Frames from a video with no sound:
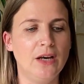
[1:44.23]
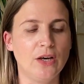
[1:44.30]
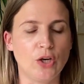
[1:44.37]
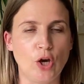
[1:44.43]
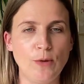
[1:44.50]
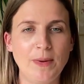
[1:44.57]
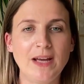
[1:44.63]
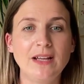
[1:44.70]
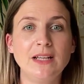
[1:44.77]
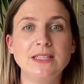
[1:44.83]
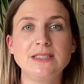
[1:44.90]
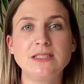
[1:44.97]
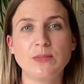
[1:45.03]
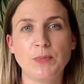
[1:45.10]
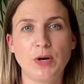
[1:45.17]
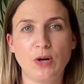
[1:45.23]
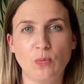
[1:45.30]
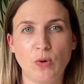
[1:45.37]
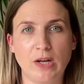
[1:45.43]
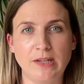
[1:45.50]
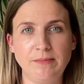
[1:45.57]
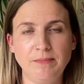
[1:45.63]
Go back and listen to part
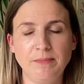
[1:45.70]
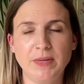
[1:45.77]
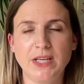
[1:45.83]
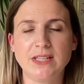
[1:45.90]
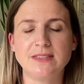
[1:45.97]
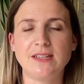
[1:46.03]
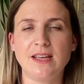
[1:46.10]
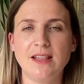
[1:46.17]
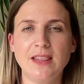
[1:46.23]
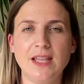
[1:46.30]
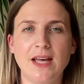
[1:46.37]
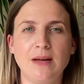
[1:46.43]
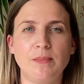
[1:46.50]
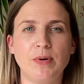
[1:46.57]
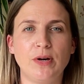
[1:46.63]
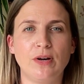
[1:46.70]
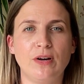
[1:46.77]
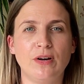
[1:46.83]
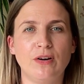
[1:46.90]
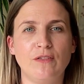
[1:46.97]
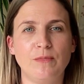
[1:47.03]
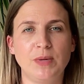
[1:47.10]
1, because in that
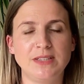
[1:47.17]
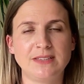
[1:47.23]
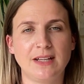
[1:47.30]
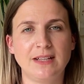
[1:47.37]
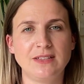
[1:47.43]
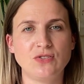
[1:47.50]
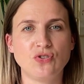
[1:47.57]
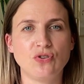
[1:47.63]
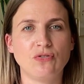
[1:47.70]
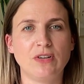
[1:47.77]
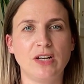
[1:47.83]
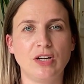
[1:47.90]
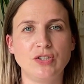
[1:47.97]
part of my selling story,